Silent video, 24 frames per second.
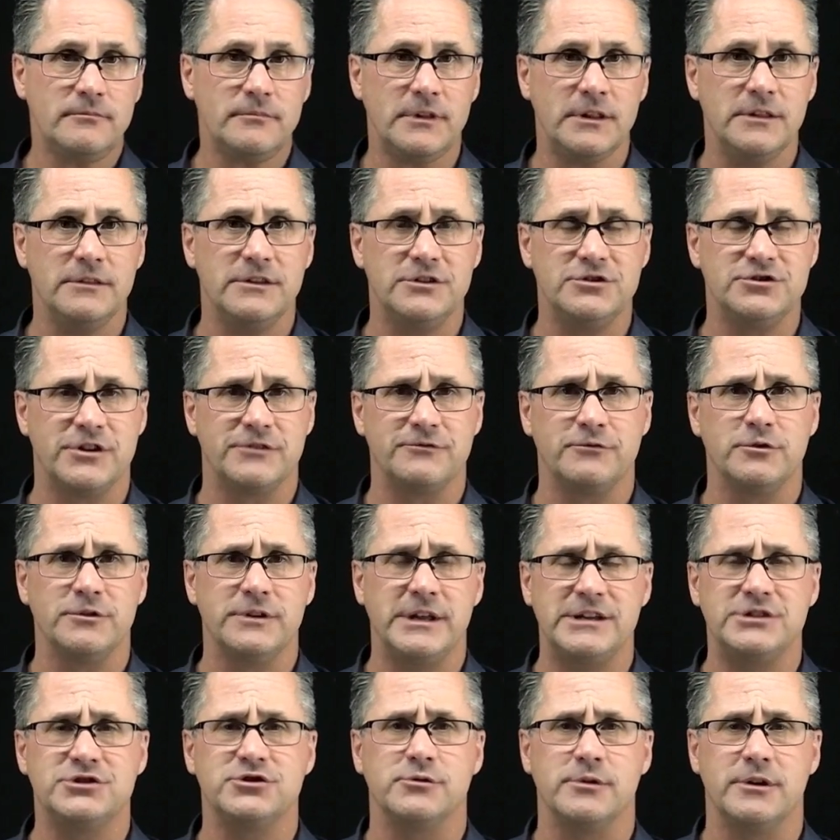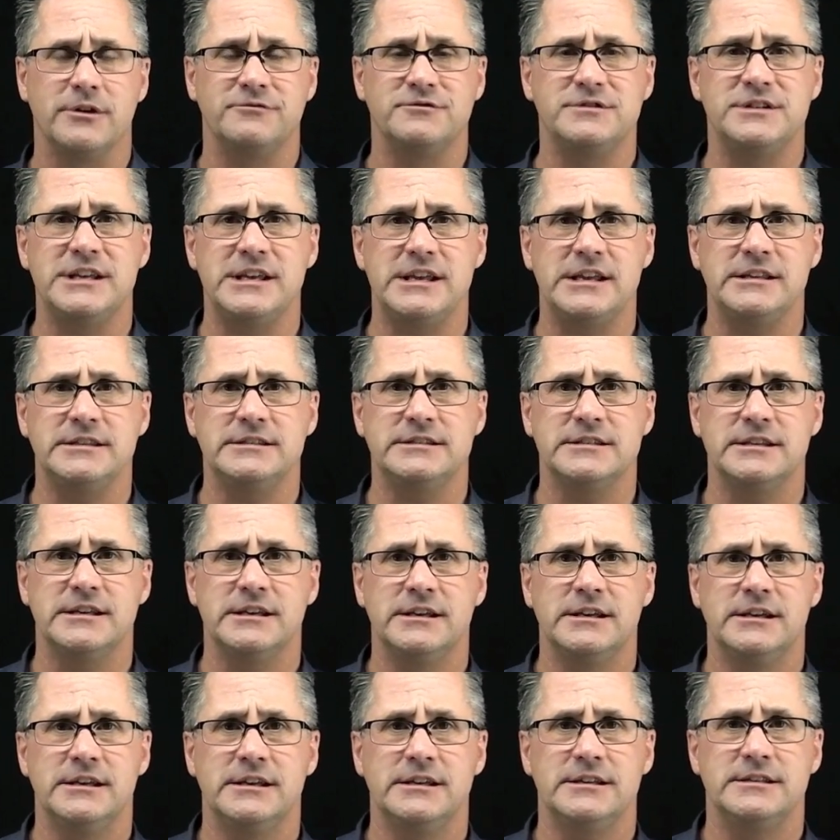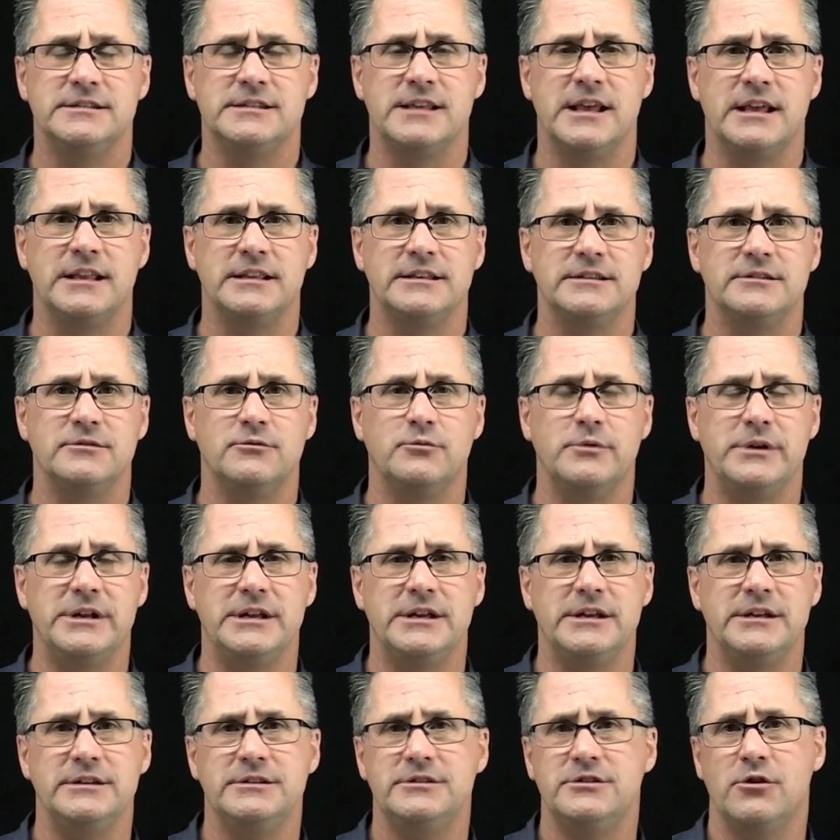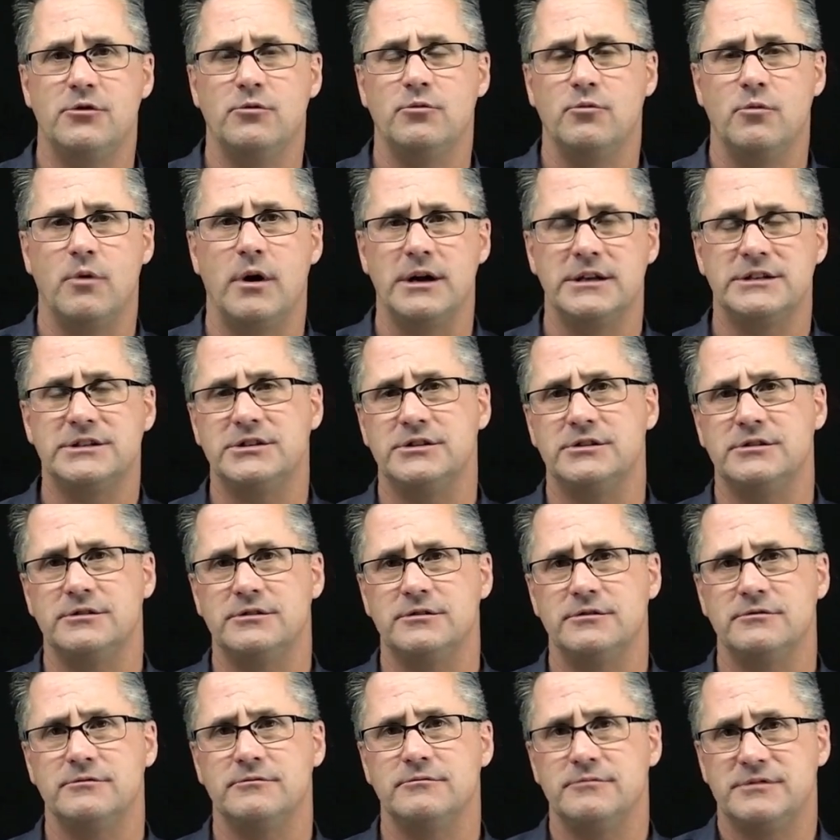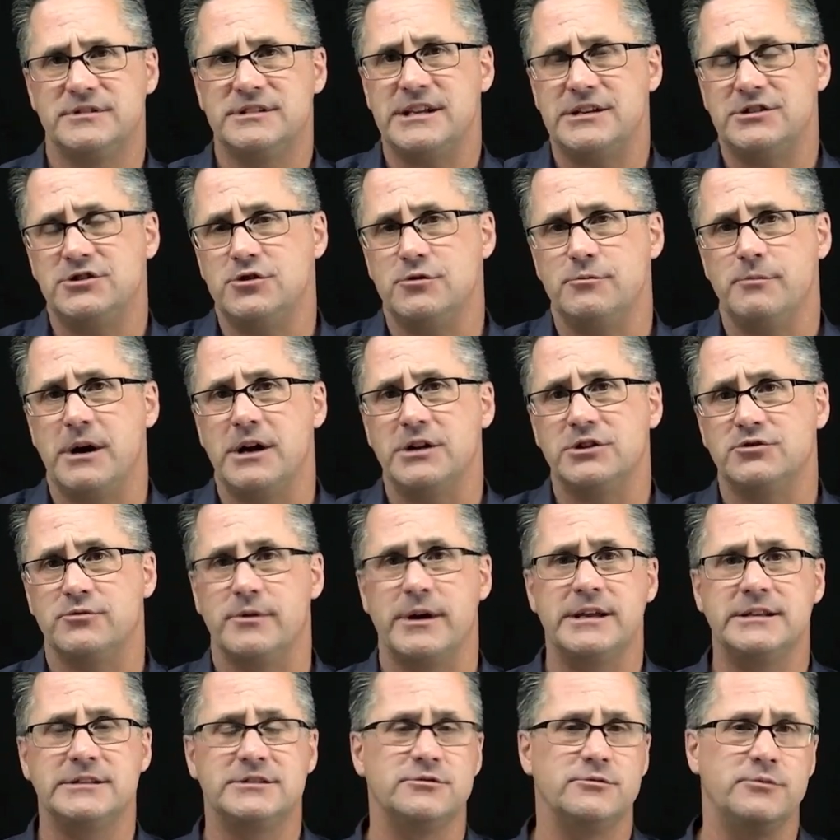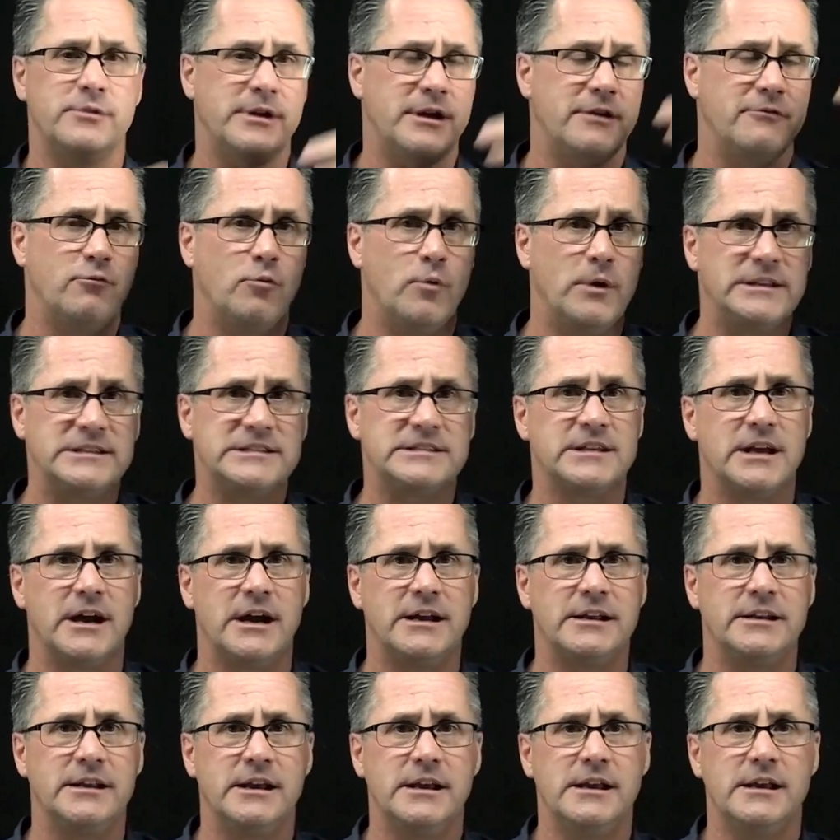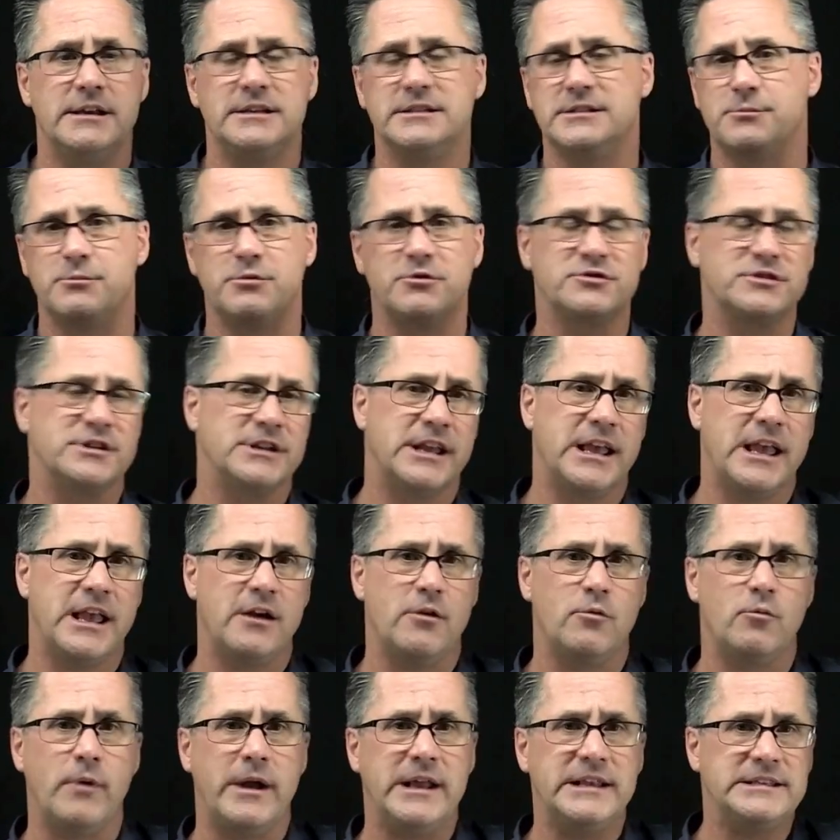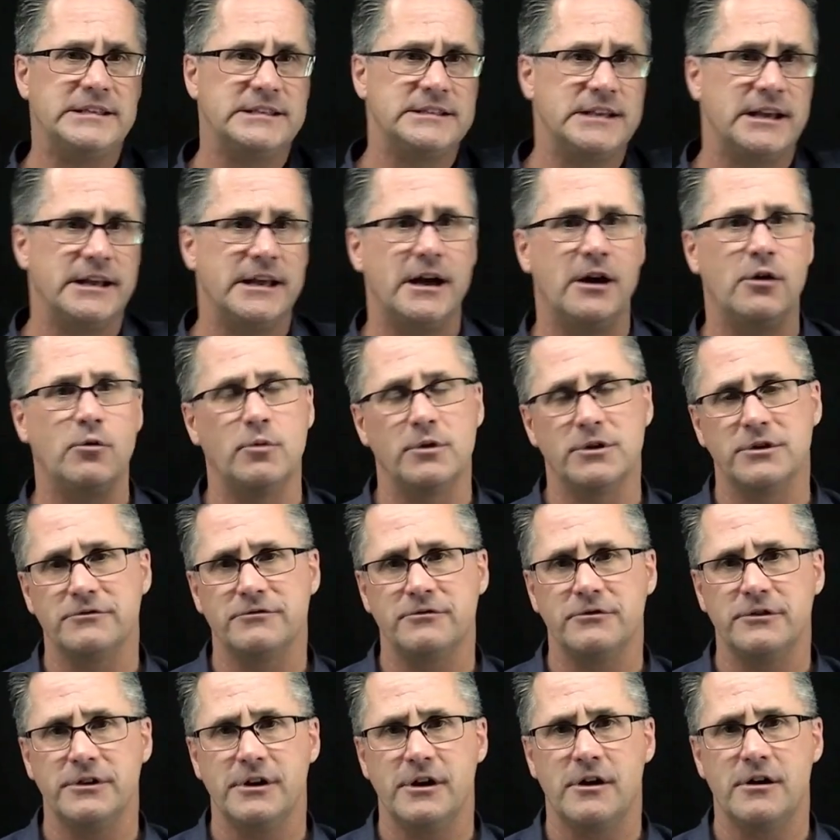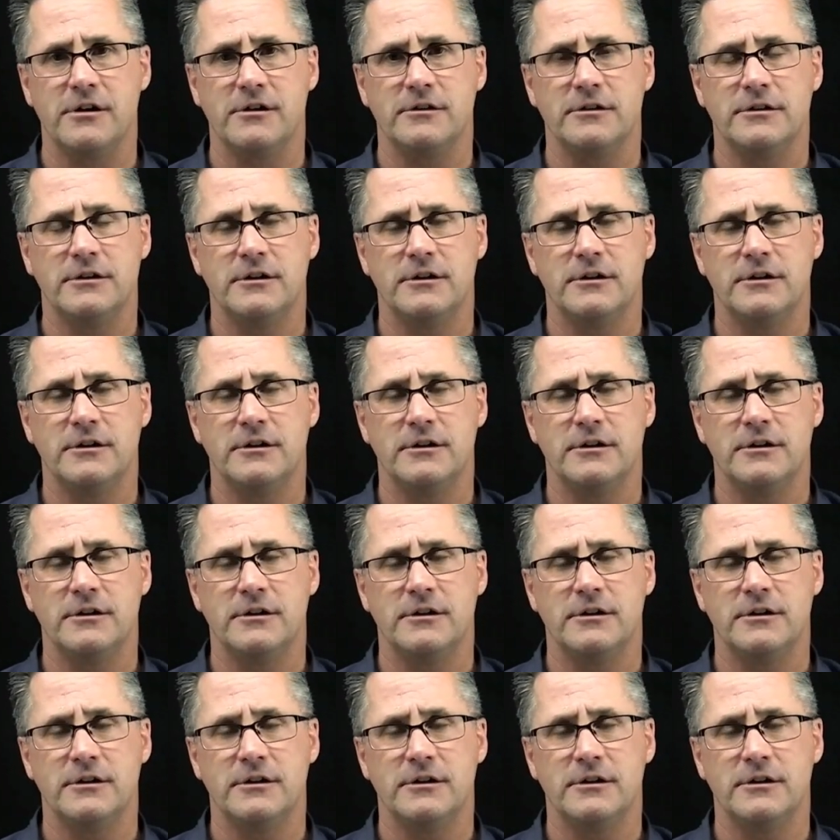the general nature of teens is that we don't want to say too much, right? So we have one side is the person can't wait to tell you how wonderful they are.